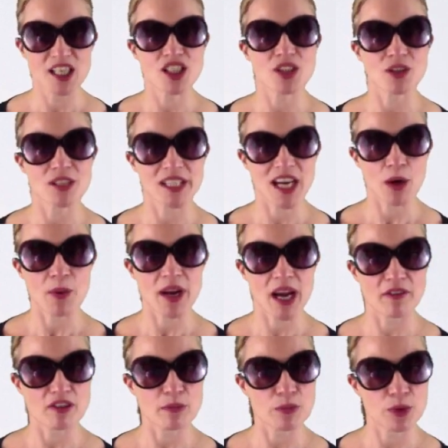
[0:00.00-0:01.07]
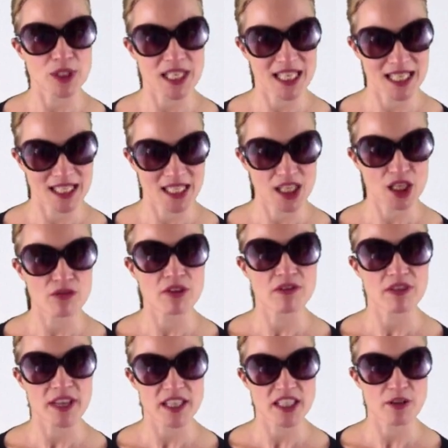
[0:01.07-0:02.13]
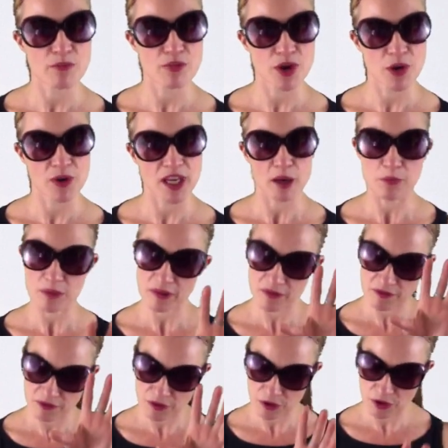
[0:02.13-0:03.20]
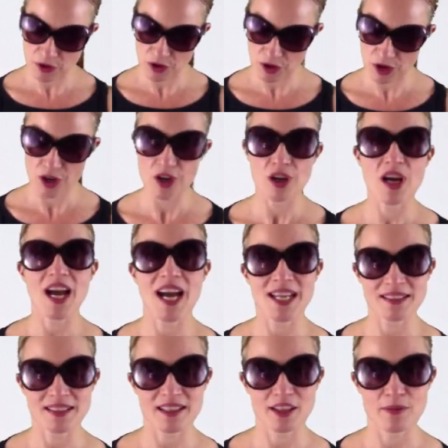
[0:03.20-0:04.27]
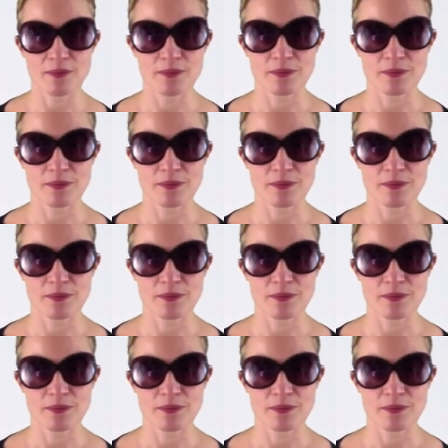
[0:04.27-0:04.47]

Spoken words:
So now we have to put in the reflexive pronoun before être.